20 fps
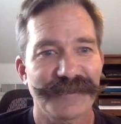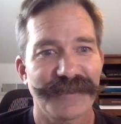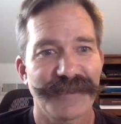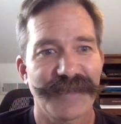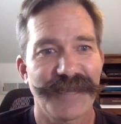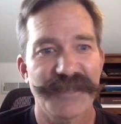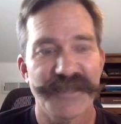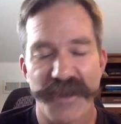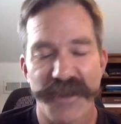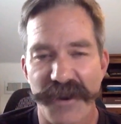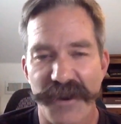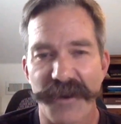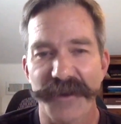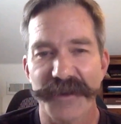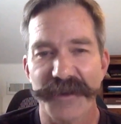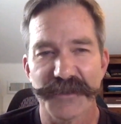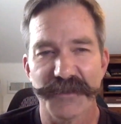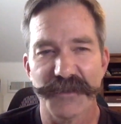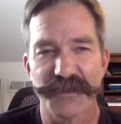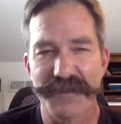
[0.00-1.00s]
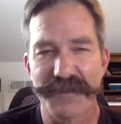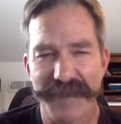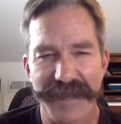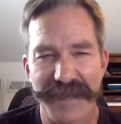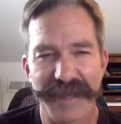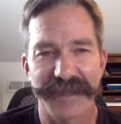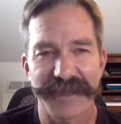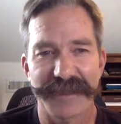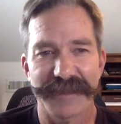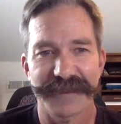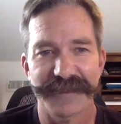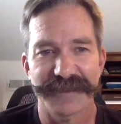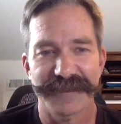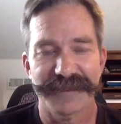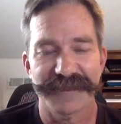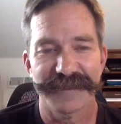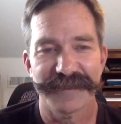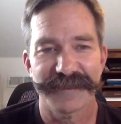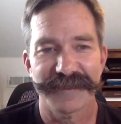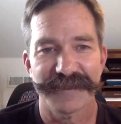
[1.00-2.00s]
as hard as we make it.
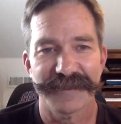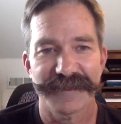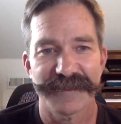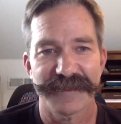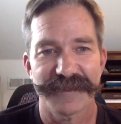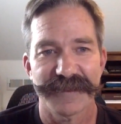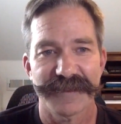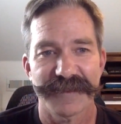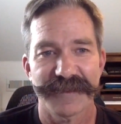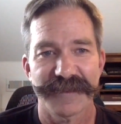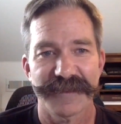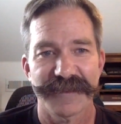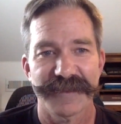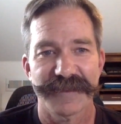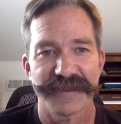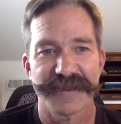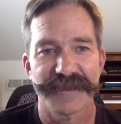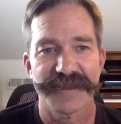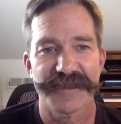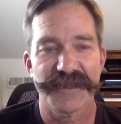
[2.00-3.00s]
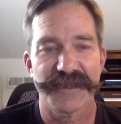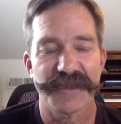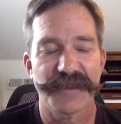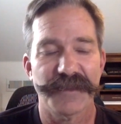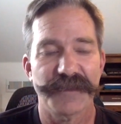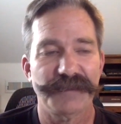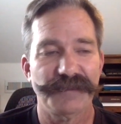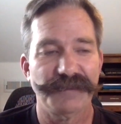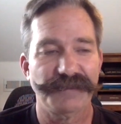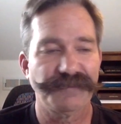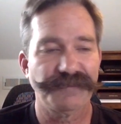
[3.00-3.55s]
So